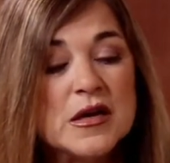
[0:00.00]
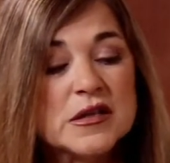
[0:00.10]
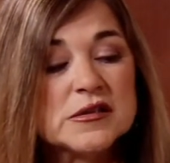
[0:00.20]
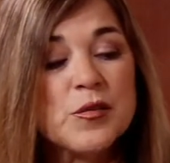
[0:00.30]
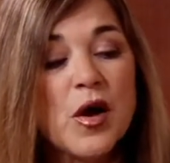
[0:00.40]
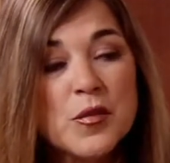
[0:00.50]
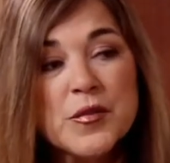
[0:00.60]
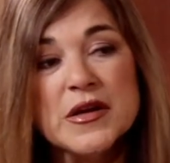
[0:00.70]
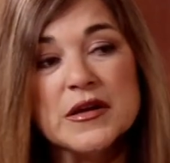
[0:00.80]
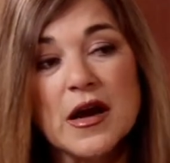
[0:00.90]
A
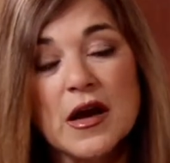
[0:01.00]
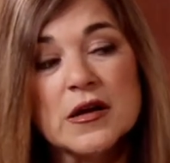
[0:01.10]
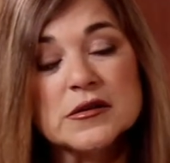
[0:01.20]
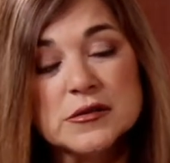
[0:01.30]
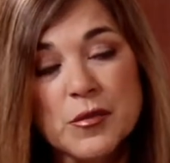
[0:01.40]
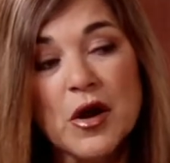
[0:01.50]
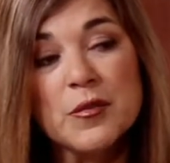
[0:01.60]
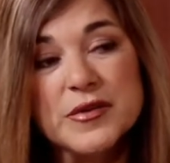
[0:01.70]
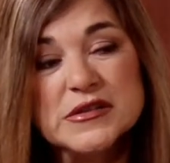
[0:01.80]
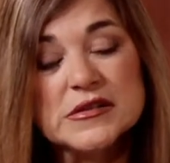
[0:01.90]

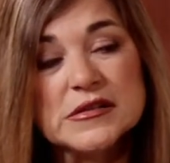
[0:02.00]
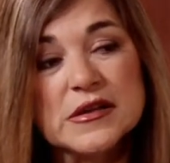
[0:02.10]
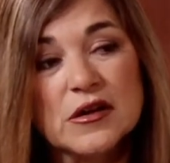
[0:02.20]
small business can